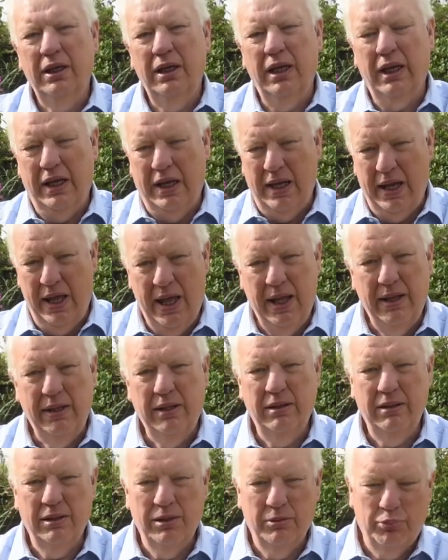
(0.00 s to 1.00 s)
And
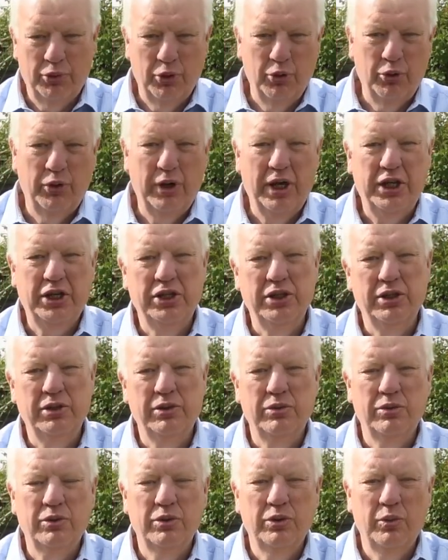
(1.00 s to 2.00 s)
then the
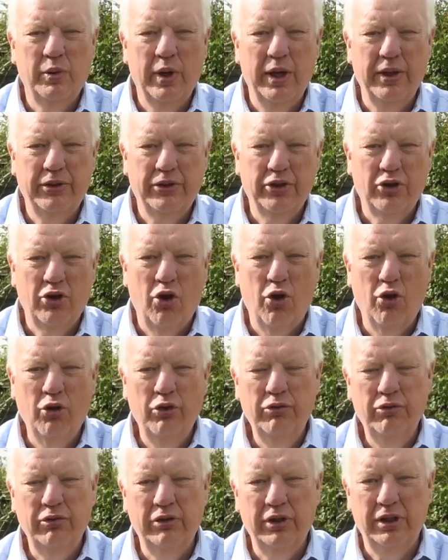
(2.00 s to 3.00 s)
progression went
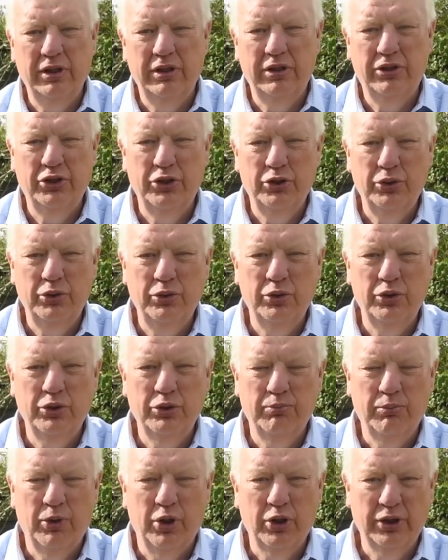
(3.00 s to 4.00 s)
on
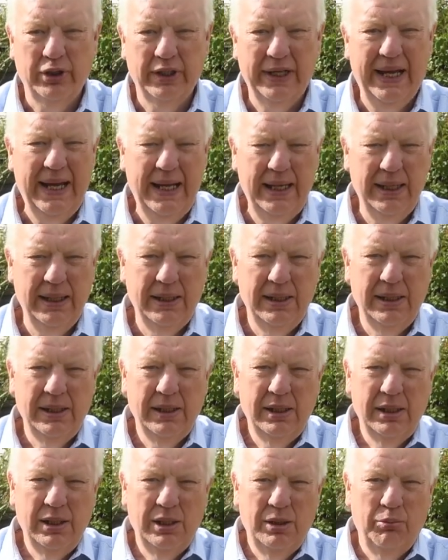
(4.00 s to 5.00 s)
into modern day.
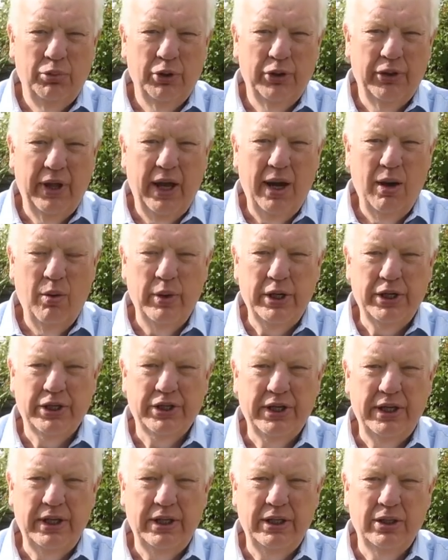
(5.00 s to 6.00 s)
But now we
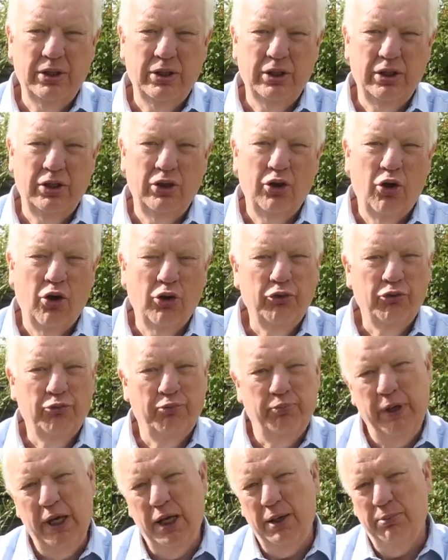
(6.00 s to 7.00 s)
see a lot of
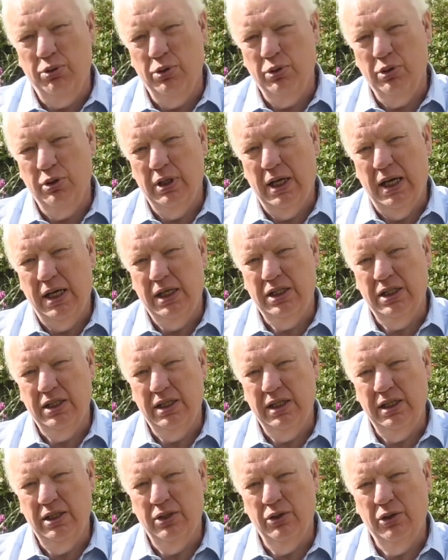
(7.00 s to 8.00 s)
people
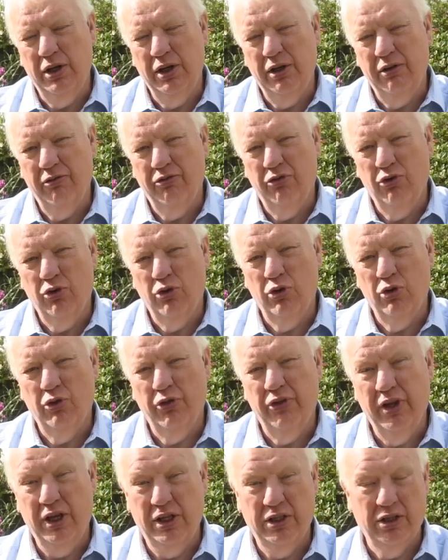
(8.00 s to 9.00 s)
actually looking for
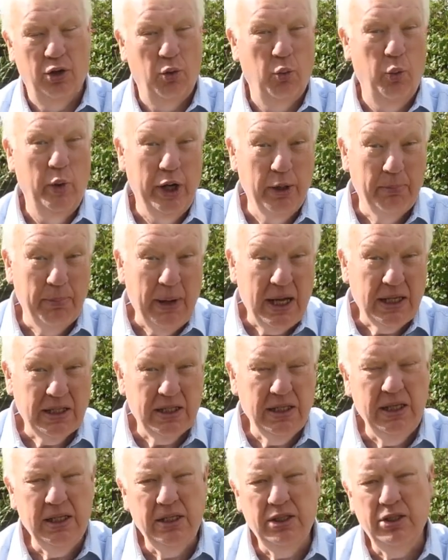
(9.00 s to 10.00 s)
things like wicker
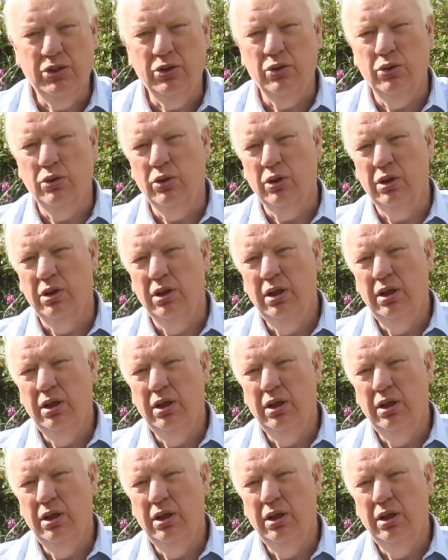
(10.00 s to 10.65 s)
baskets or